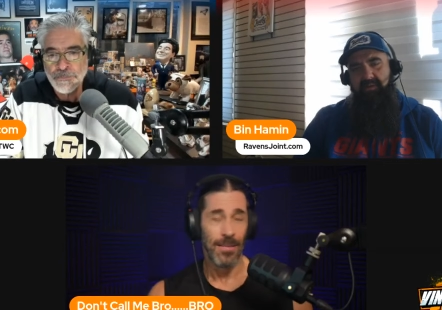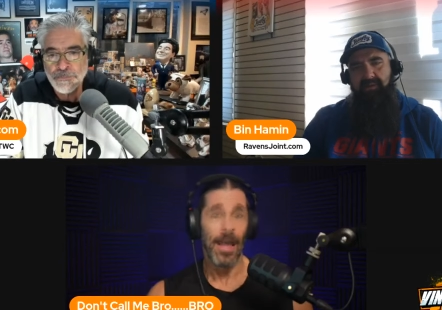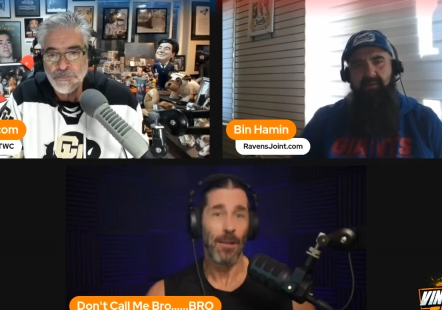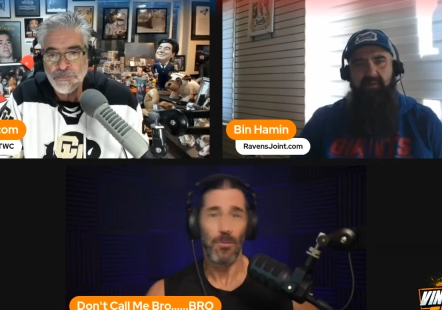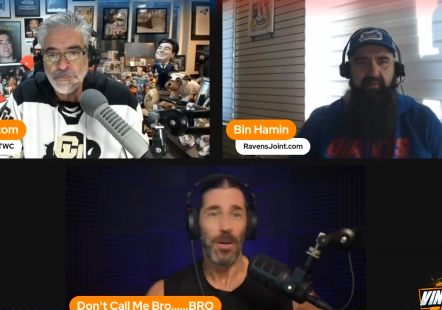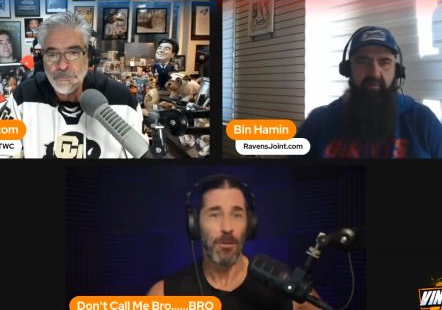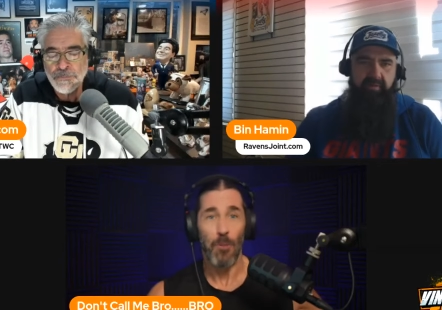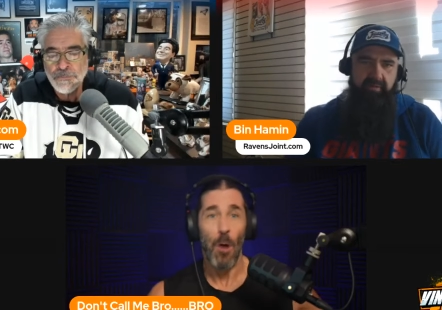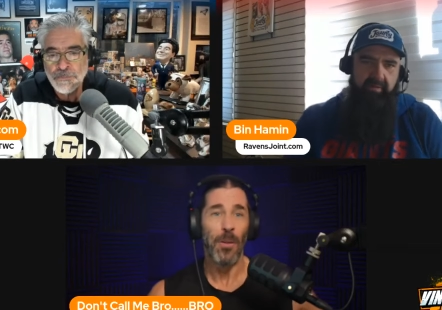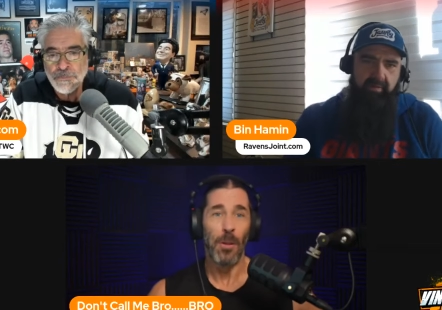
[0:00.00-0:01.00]
Speaker 1: next week
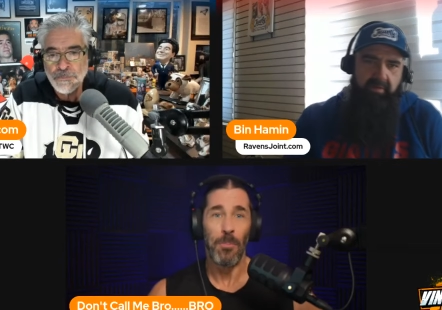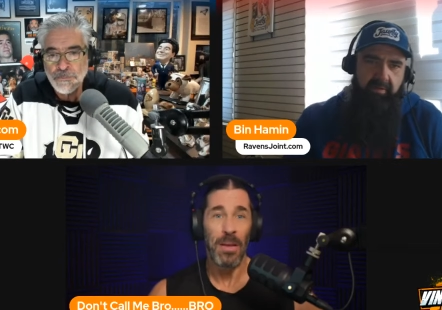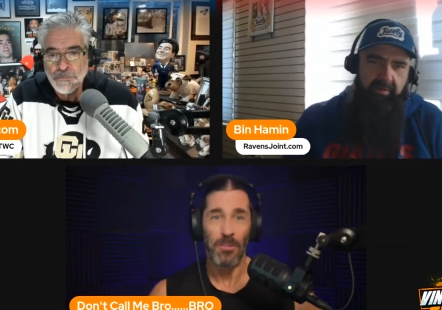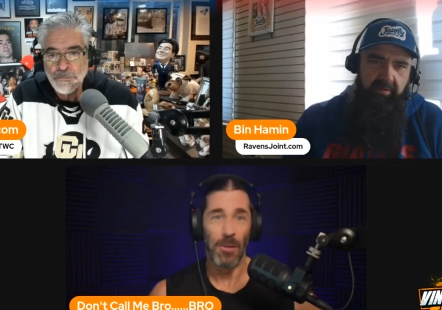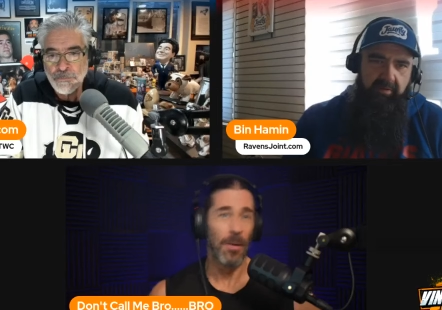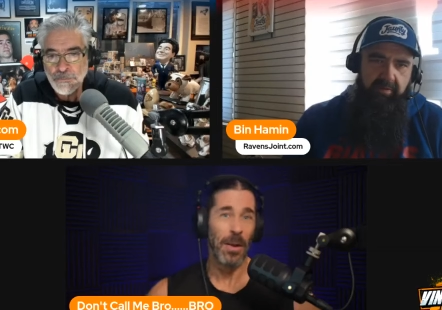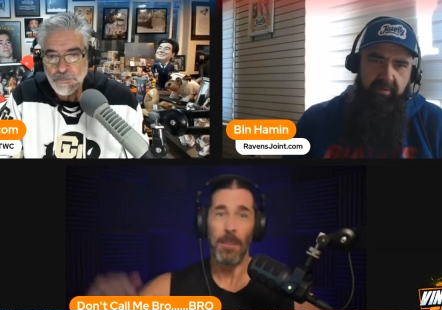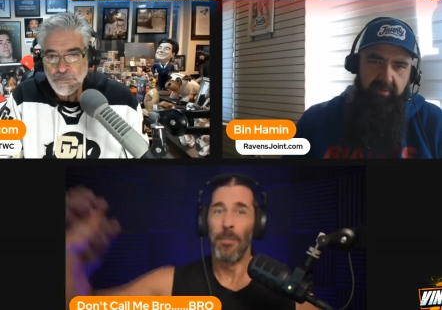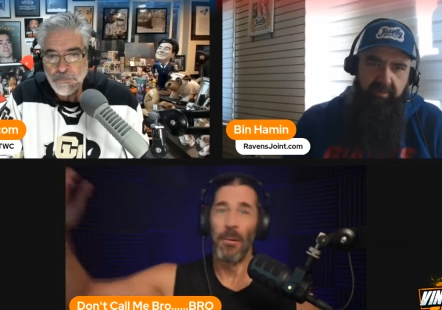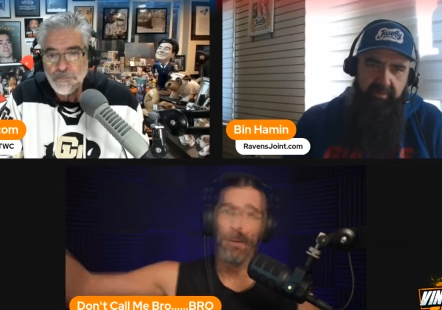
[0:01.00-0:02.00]
roman will beat somebody
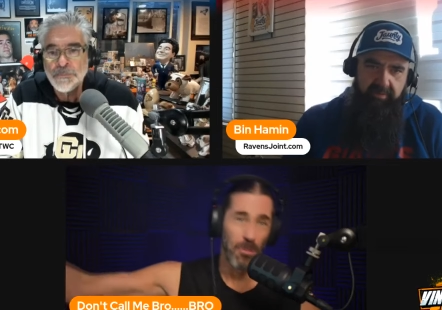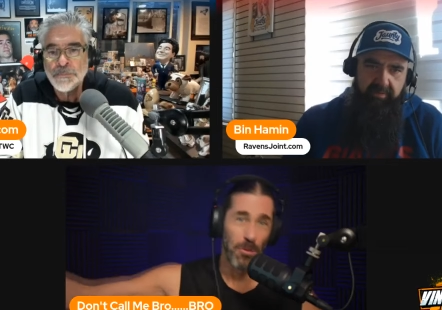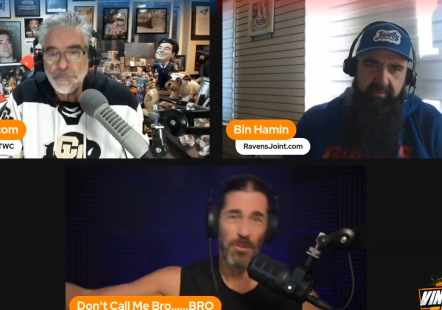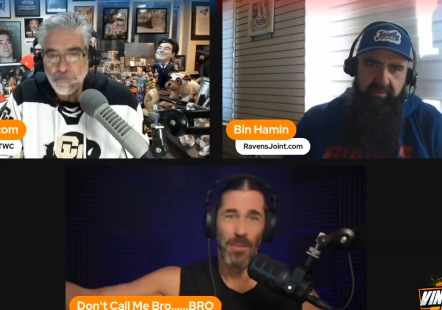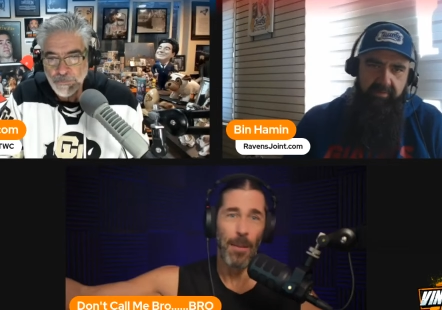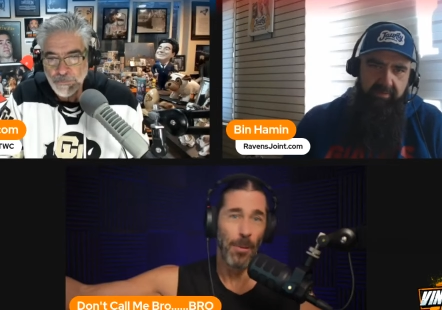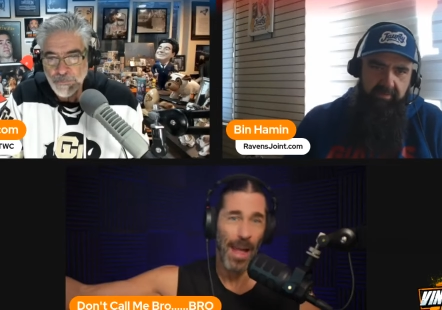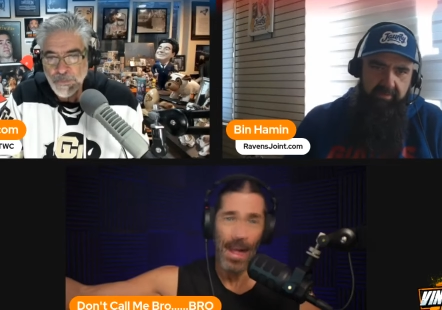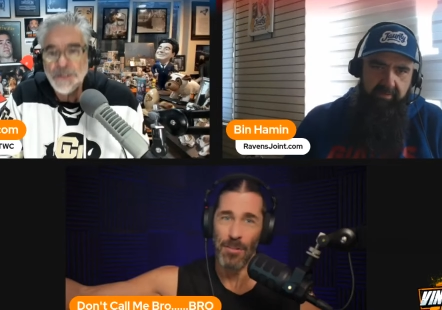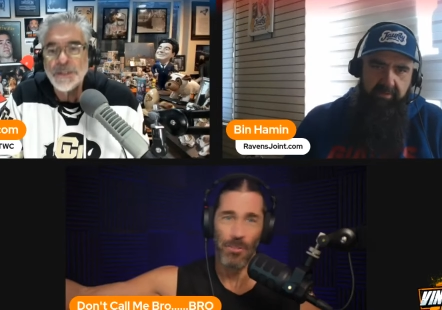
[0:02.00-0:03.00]
and put him through the table to
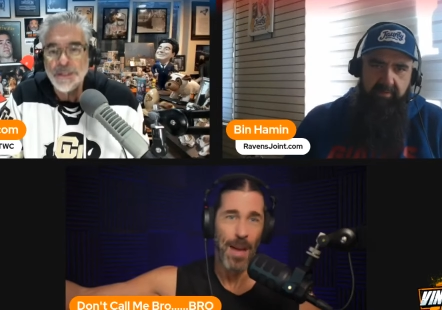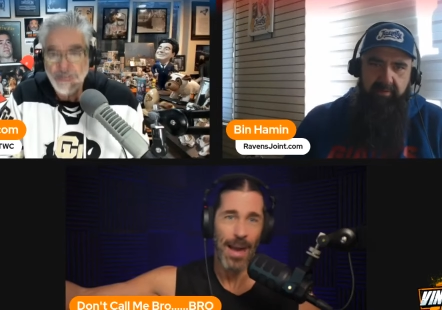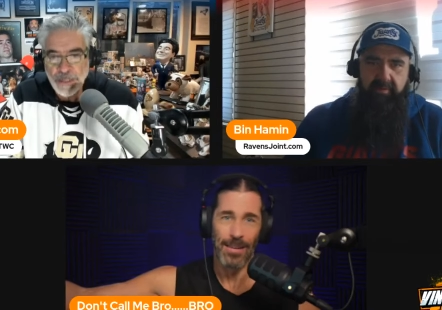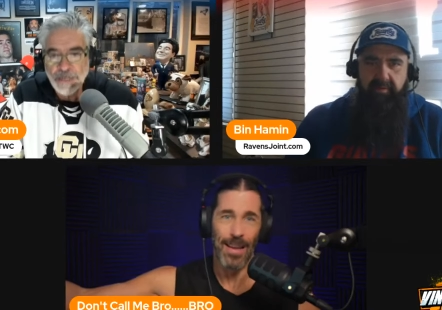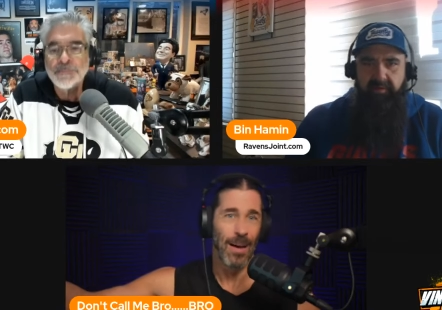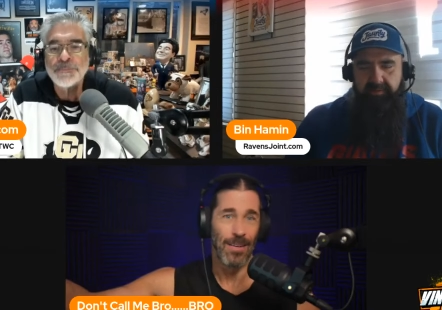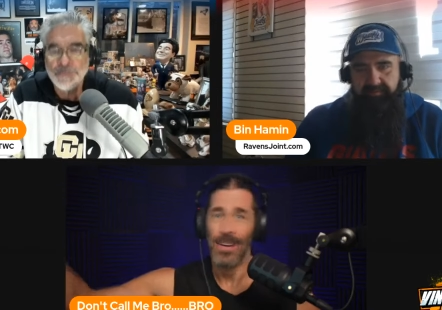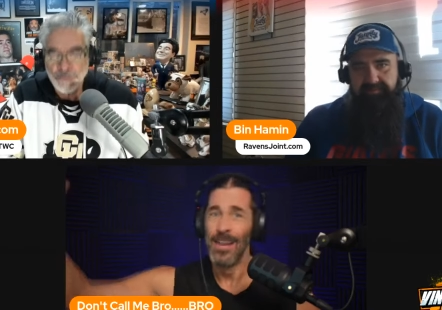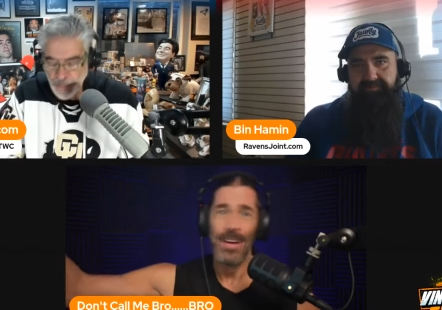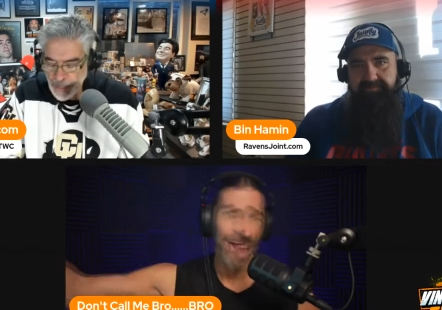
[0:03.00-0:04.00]
end smackdown
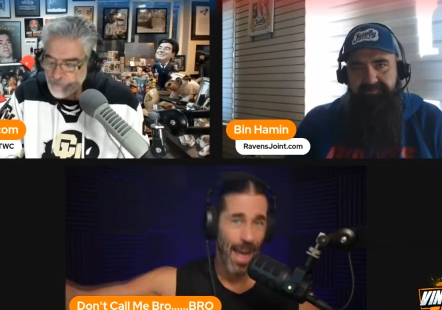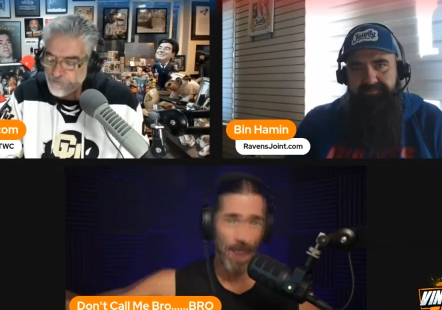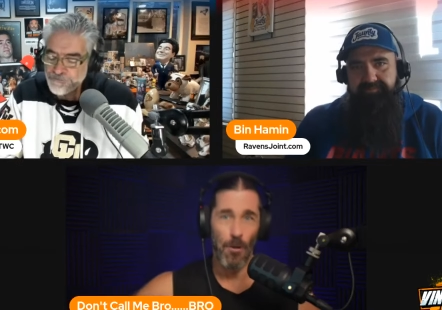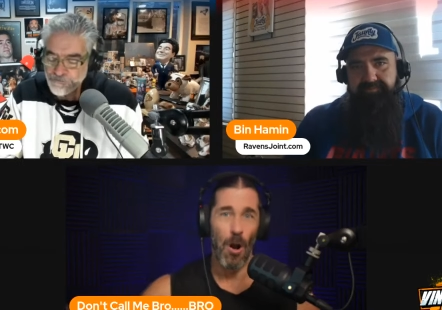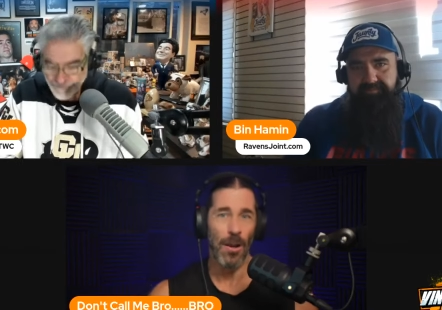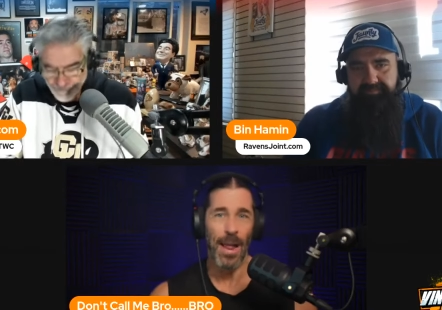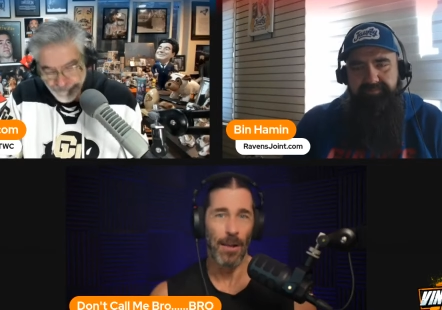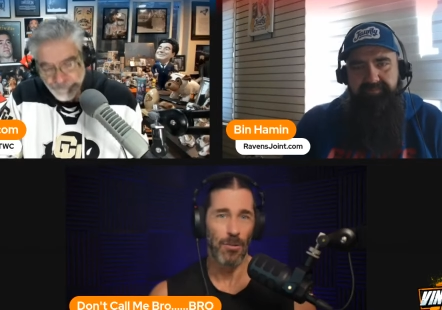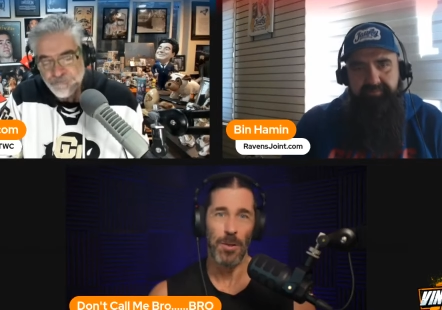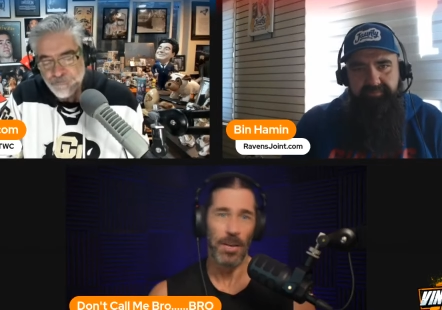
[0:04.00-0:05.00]
yep. Yep. and raw
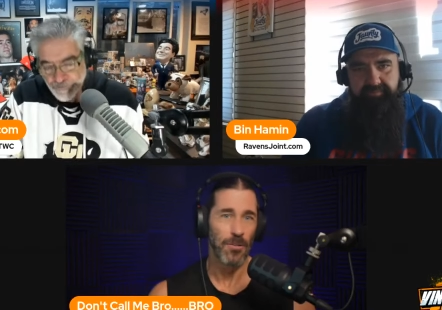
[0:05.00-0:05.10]
next week